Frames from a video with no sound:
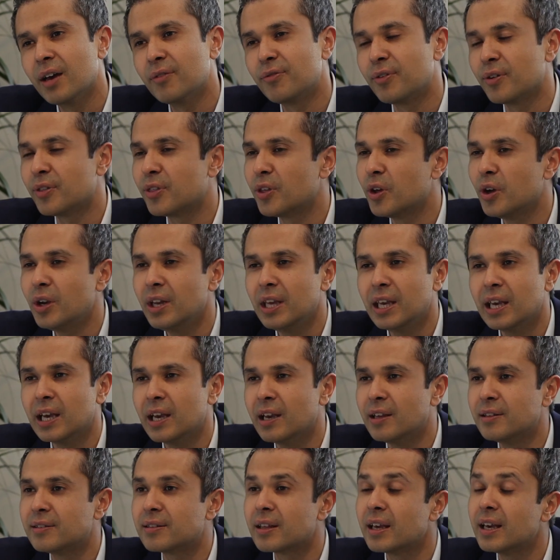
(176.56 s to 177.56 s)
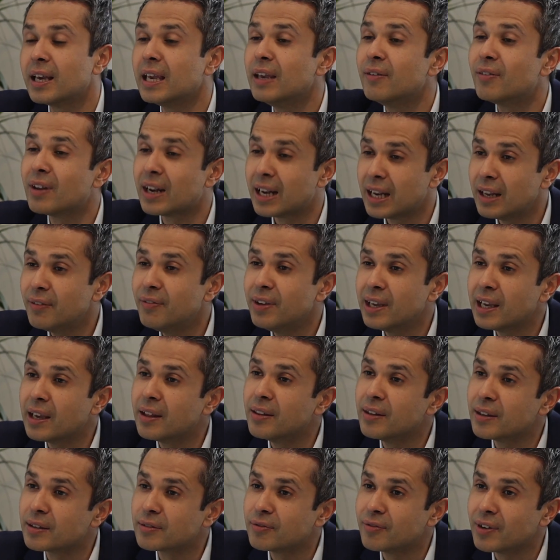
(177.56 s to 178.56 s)
for 30 years, even living in
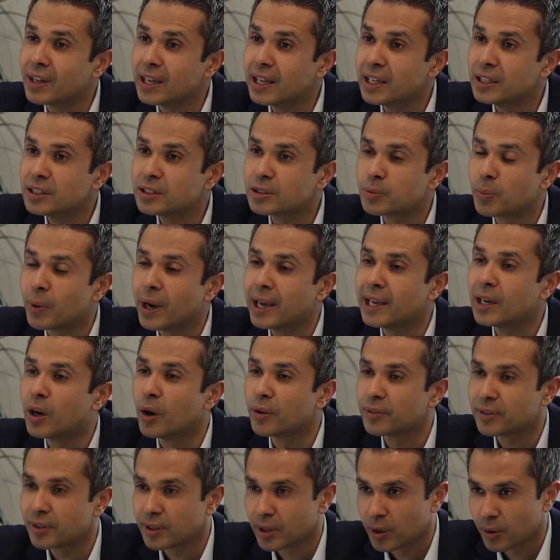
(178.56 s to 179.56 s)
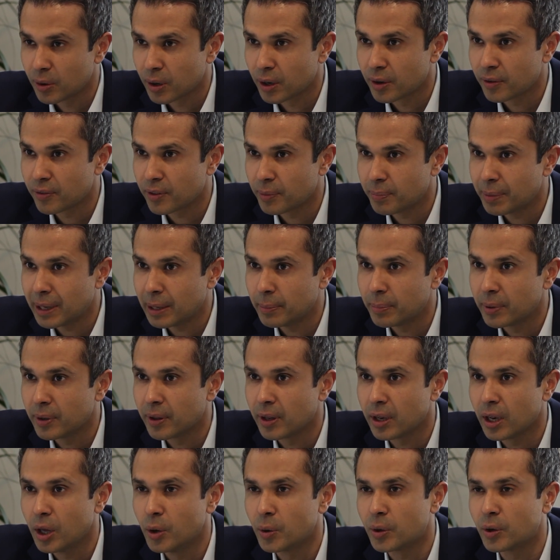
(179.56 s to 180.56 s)
this village where he got to know a lot of the people, the
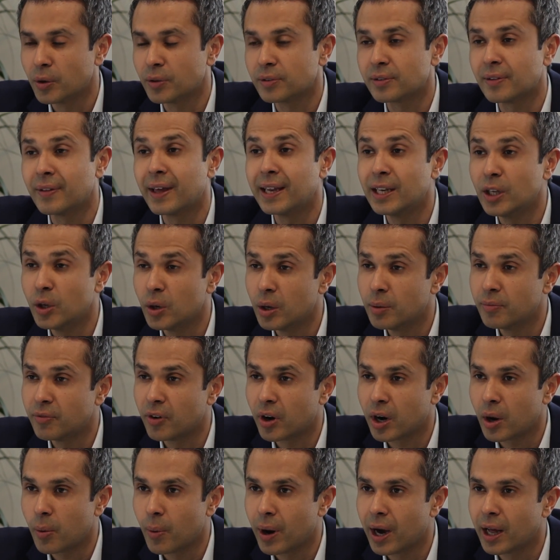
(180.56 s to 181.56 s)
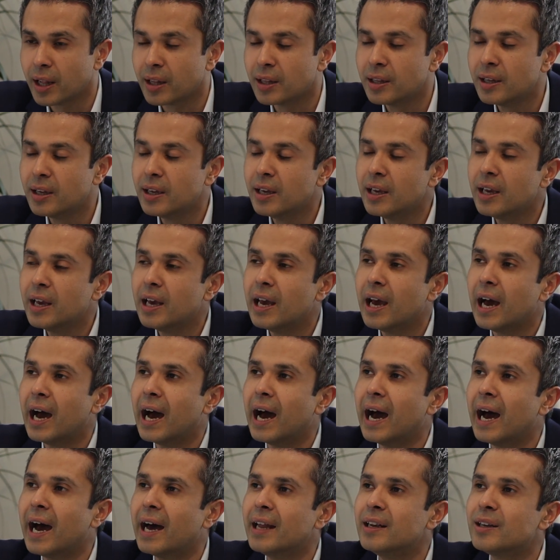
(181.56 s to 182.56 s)
locals, and they knew him very well.
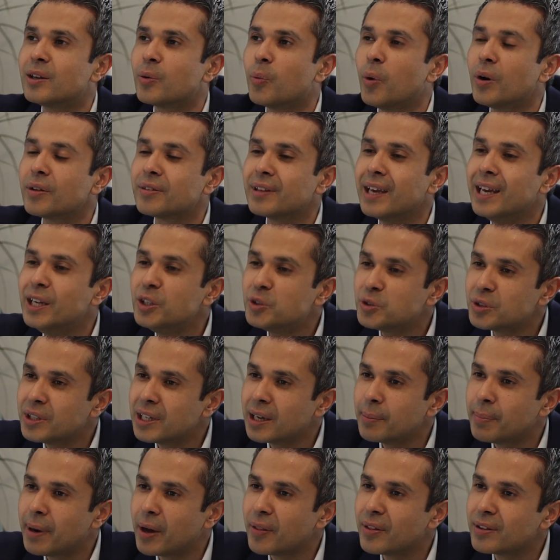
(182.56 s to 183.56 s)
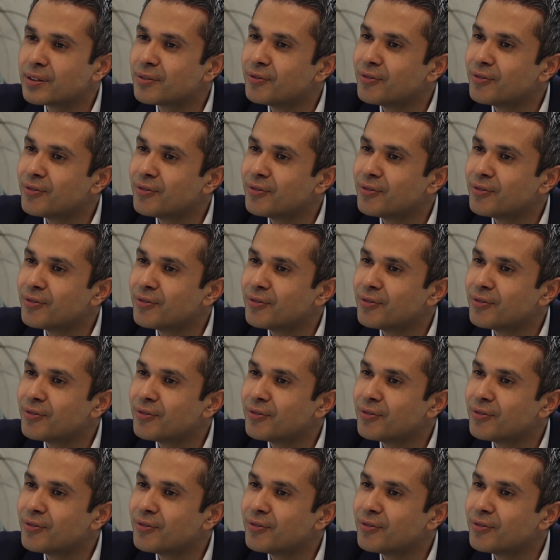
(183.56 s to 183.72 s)
And what's interesting about this